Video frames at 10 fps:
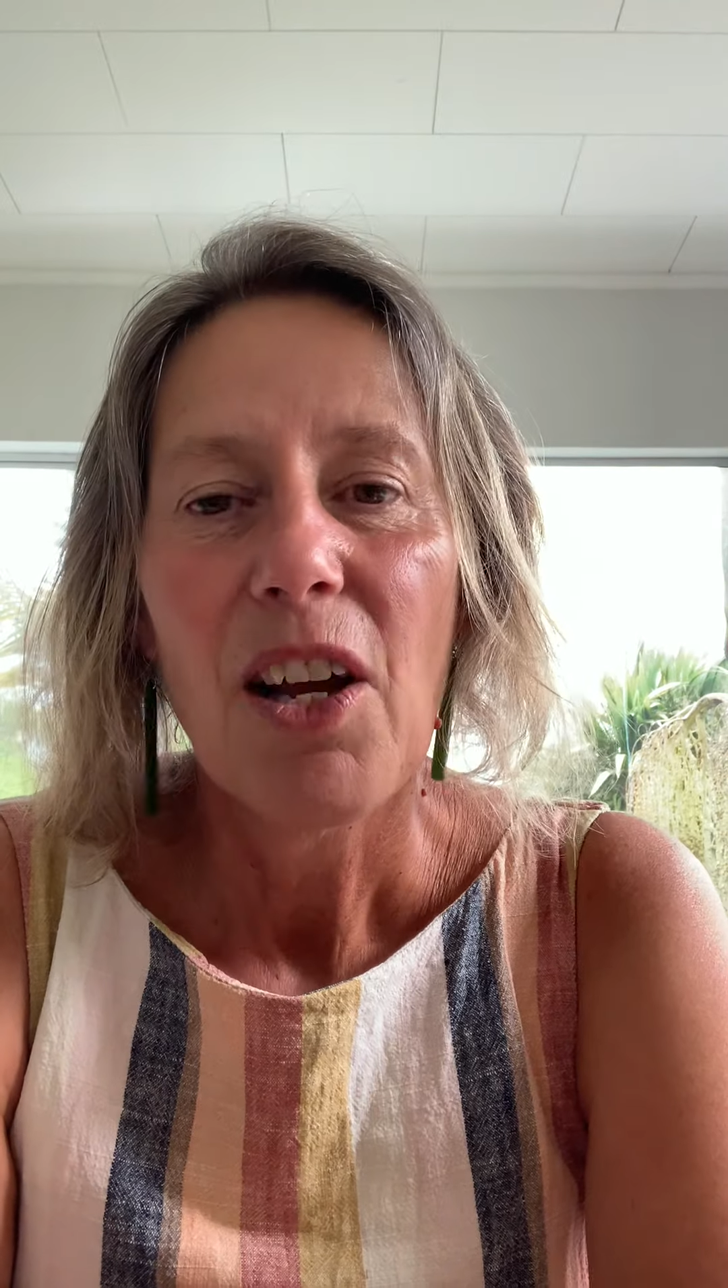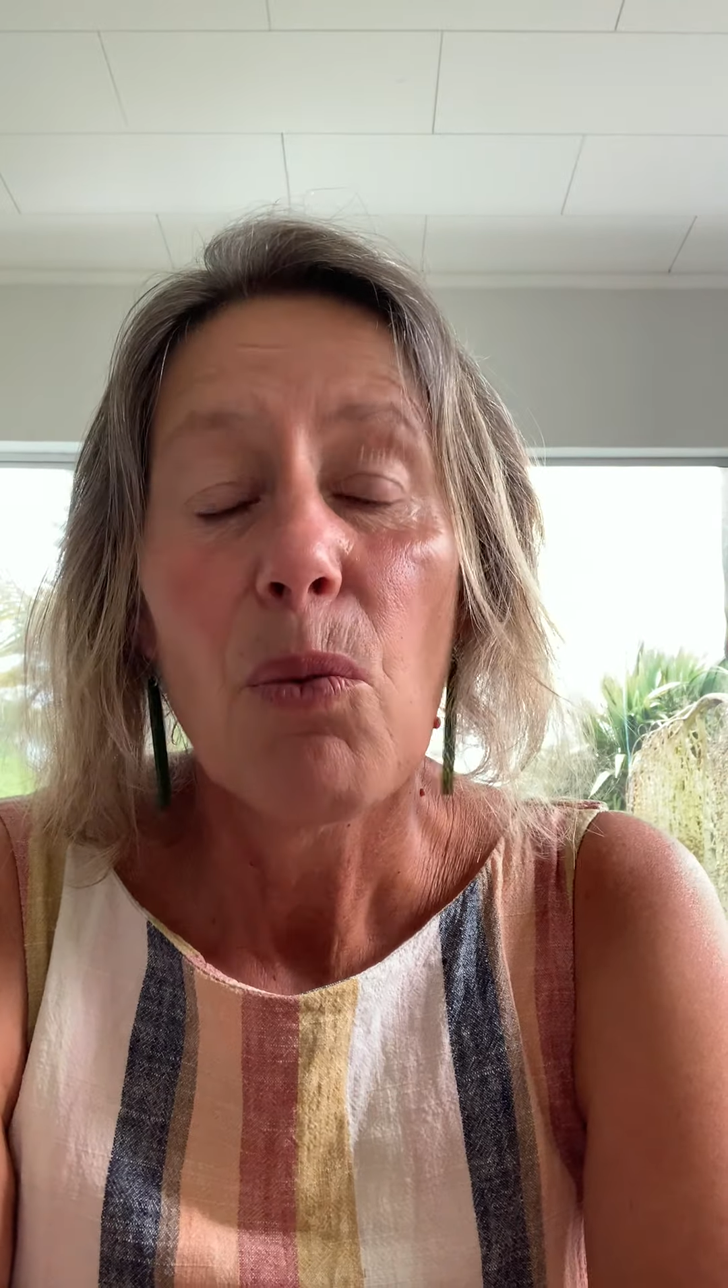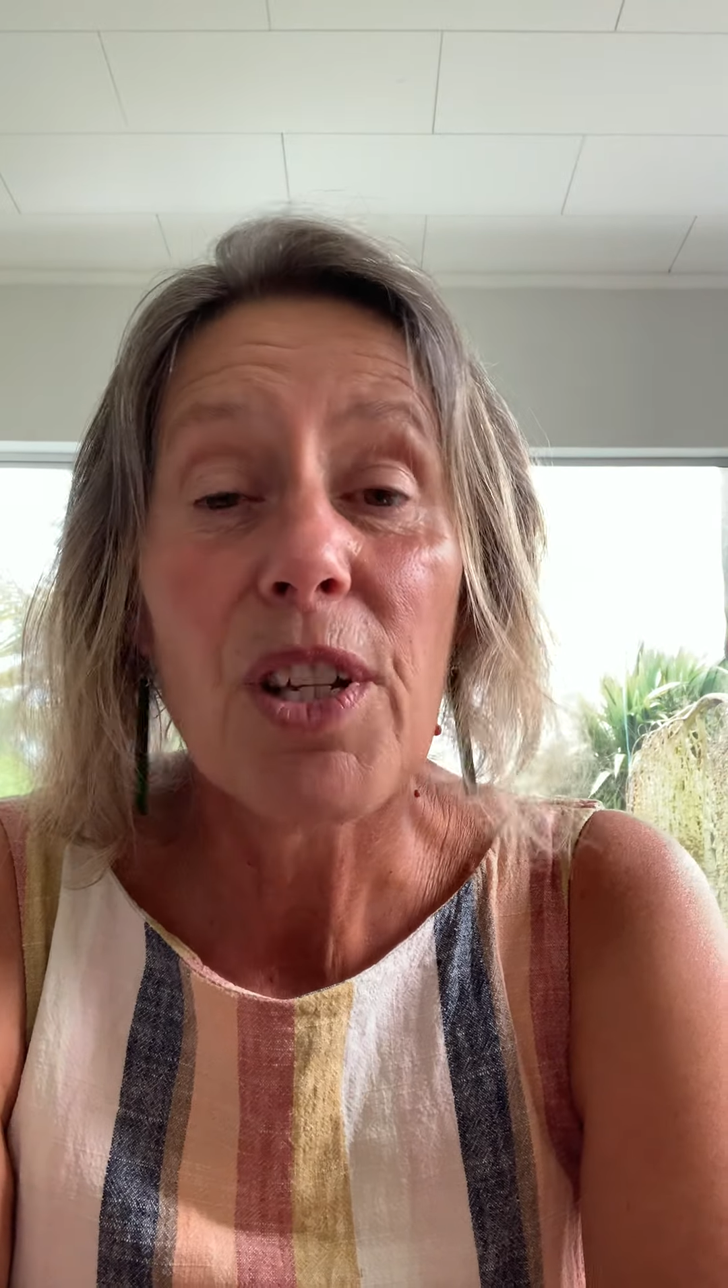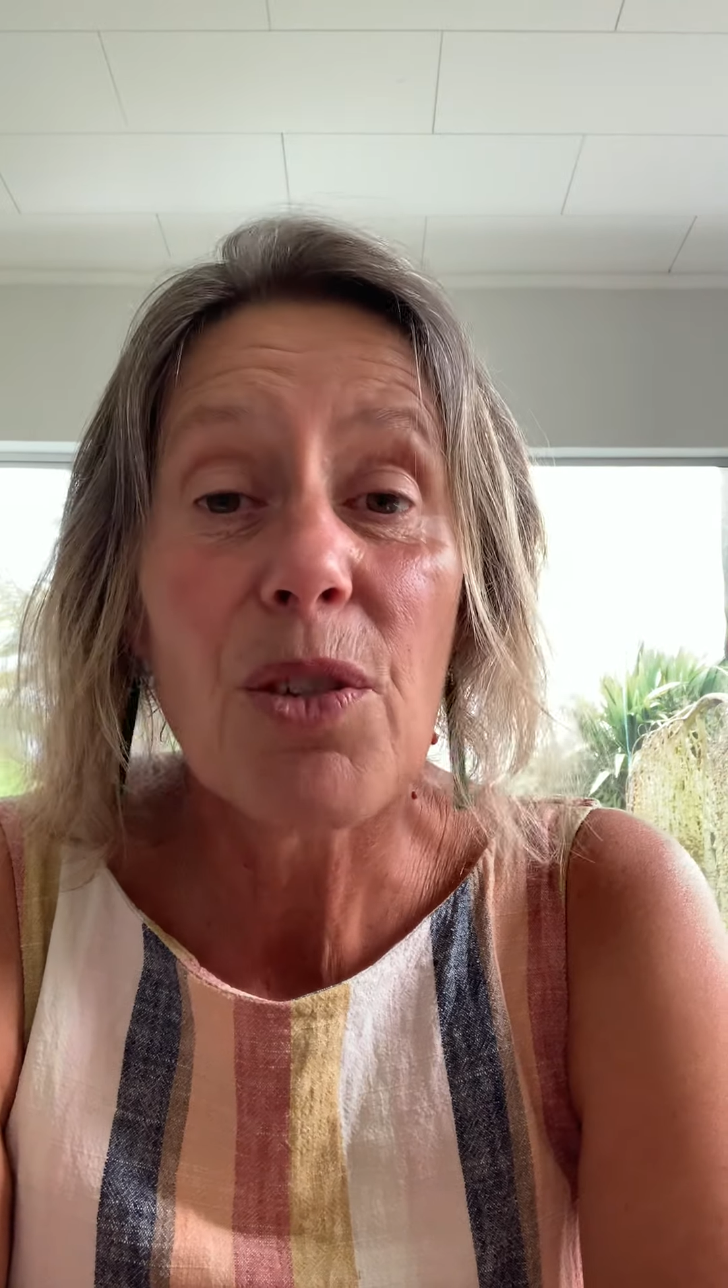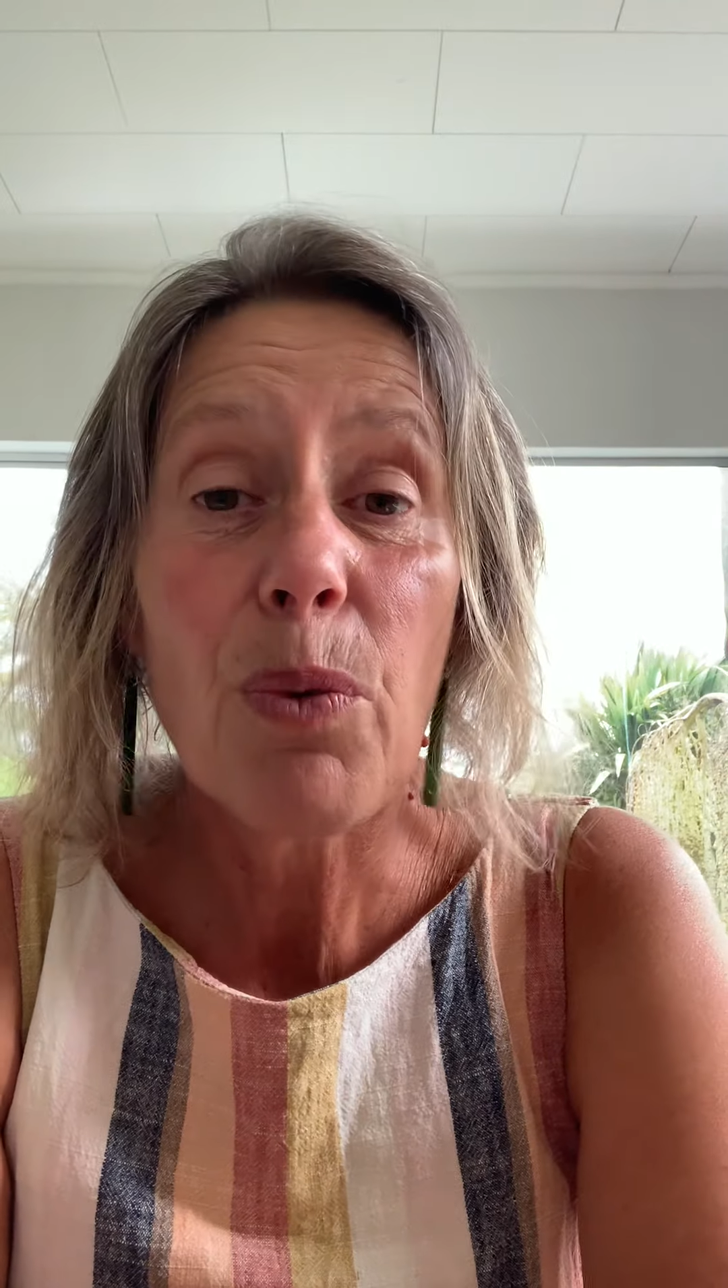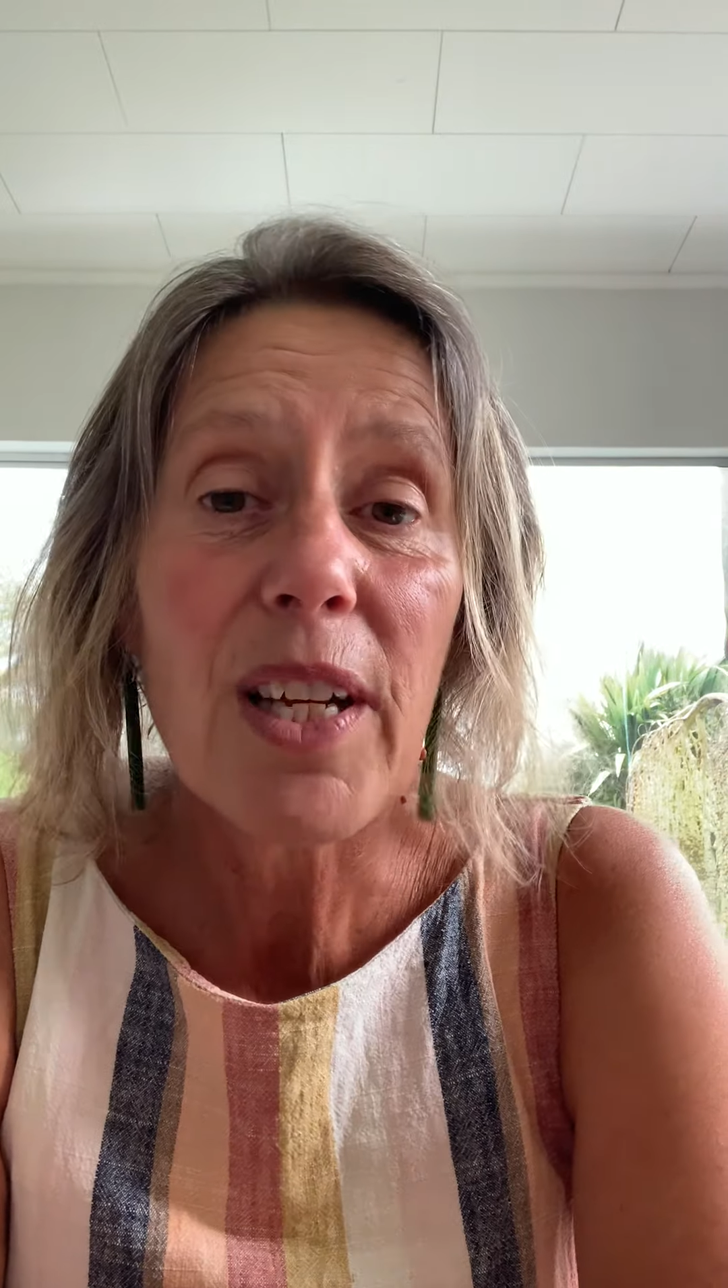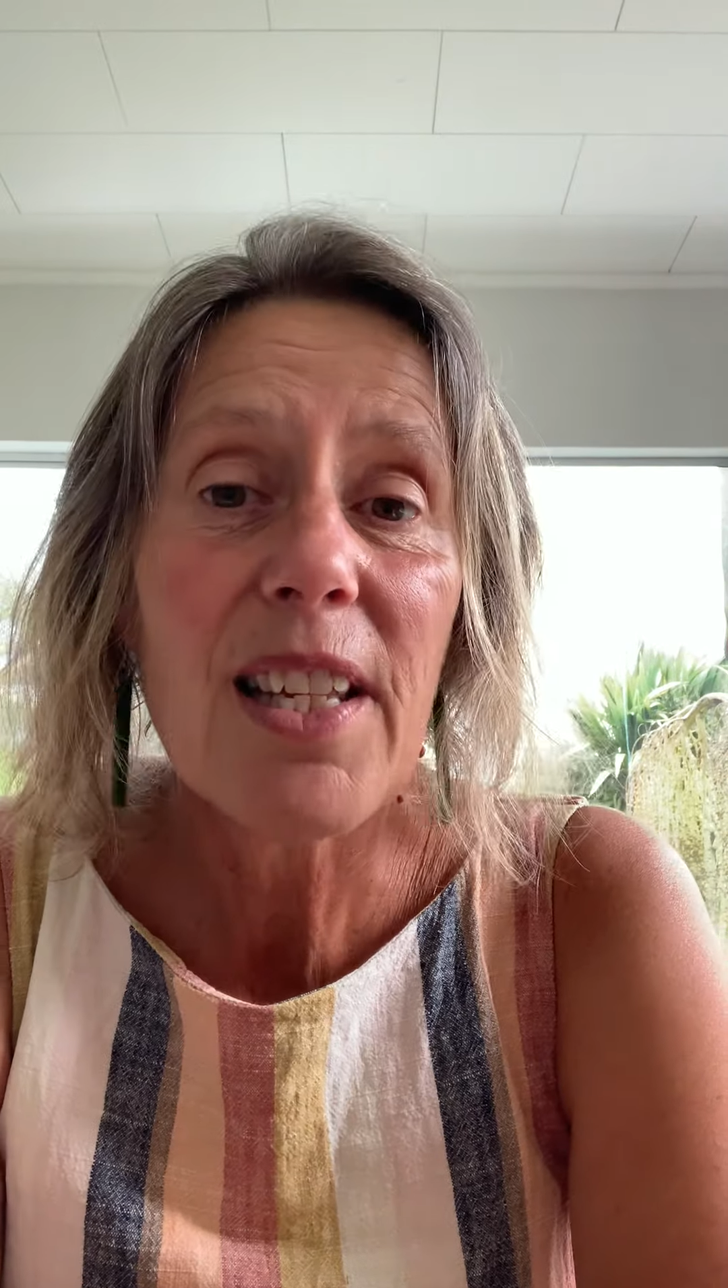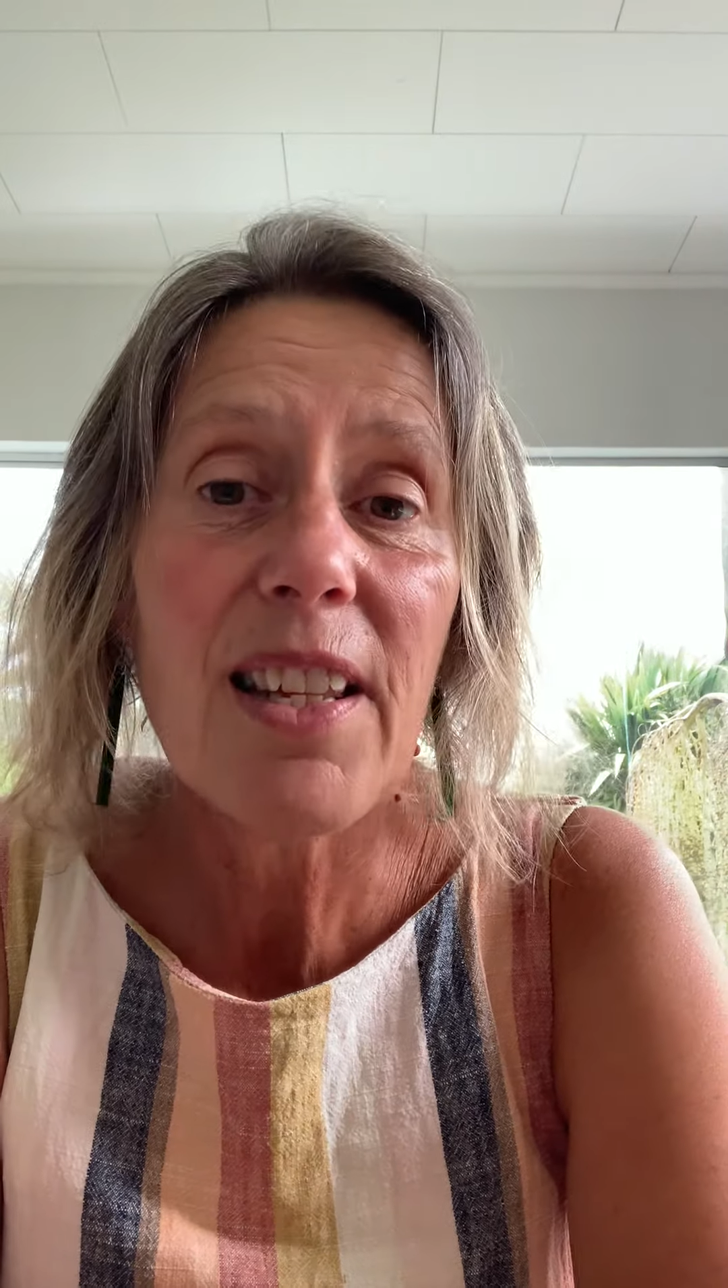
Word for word: which we